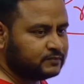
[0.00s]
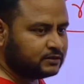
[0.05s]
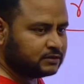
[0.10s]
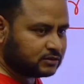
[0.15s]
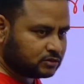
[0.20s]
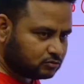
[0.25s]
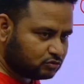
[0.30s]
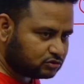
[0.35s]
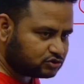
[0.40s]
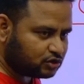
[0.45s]

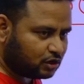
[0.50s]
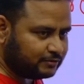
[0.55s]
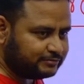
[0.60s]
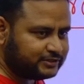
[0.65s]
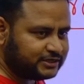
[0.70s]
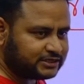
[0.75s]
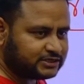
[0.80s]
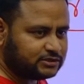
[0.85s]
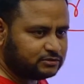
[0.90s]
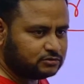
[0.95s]
Those
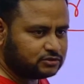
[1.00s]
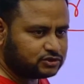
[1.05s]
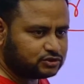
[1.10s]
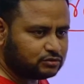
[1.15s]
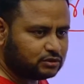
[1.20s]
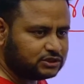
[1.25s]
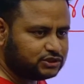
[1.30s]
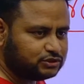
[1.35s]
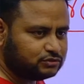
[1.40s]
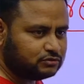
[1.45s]
objectives to
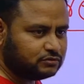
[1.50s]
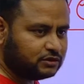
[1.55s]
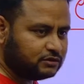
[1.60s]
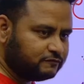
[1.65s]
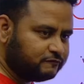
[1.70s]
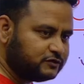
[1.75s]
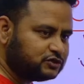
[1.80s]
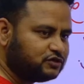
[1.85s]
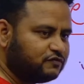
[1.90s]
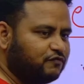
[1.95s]
achieve, we
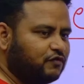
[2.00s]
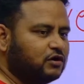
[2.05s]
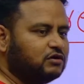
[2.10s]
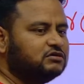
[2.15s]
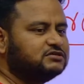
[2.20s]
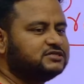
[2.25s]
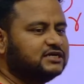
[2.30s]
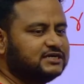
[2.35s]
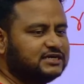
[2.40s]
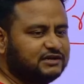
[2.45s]
should follow
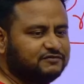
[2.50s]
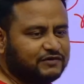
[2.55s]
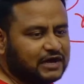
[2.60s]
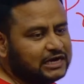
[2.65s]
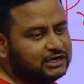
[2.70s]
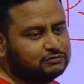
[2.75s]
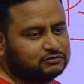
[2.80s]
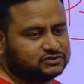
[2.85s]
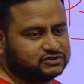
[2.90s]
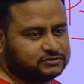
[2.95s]
certain
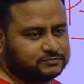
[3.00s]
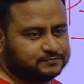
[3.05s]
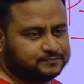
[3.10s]
values.